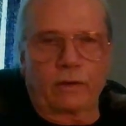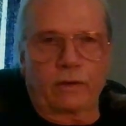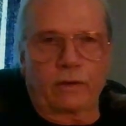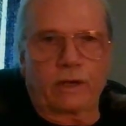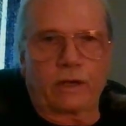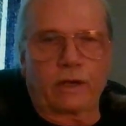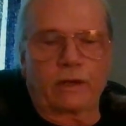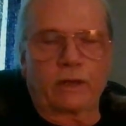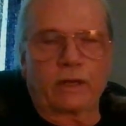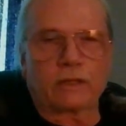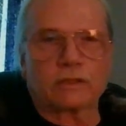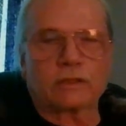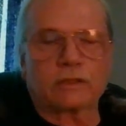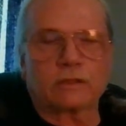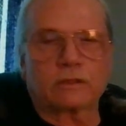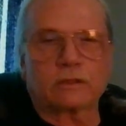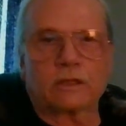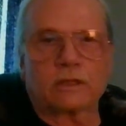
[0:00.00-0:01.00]
Okay,
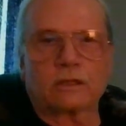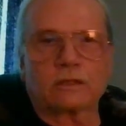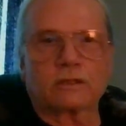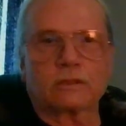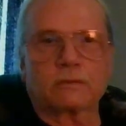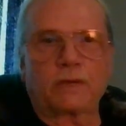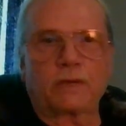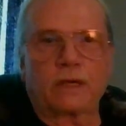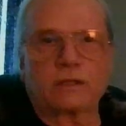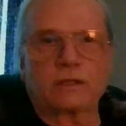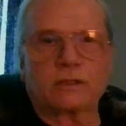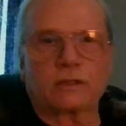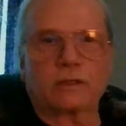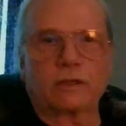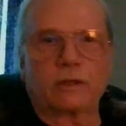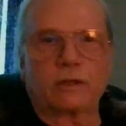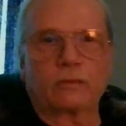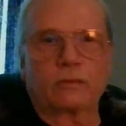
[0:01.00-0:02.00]
that's that's
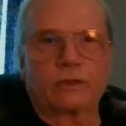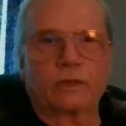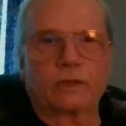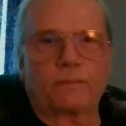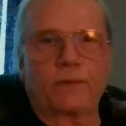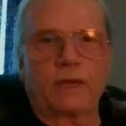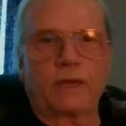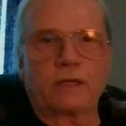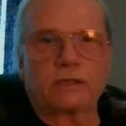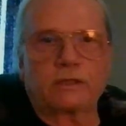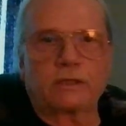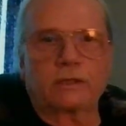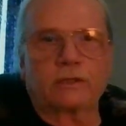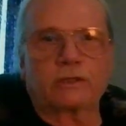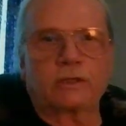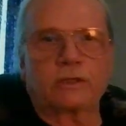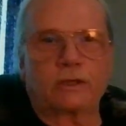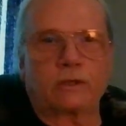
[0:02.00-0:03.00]
basically what the
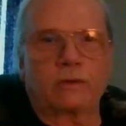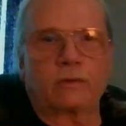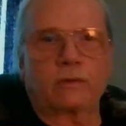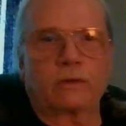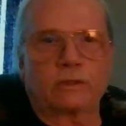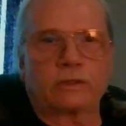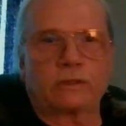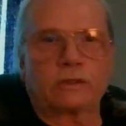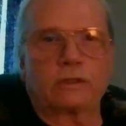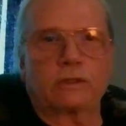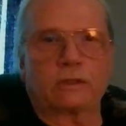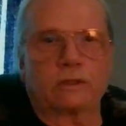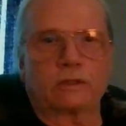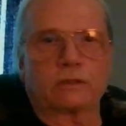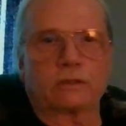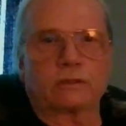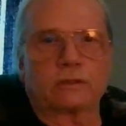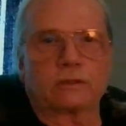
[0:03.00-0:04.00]
basic terrorist is.